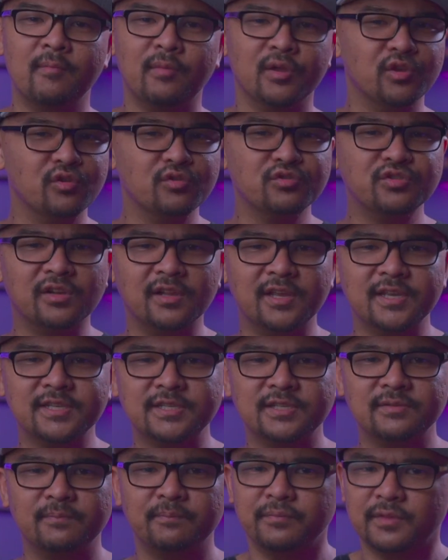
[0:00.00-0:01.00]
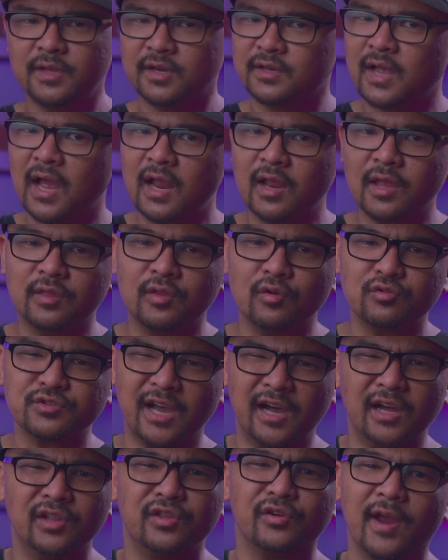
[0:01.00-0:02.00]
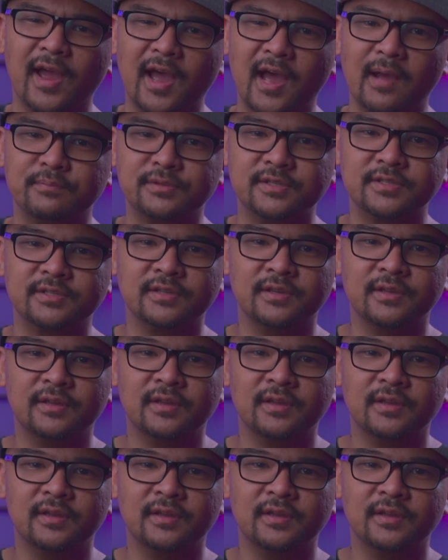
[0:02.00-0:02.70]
Userlist, they're not like those other apps.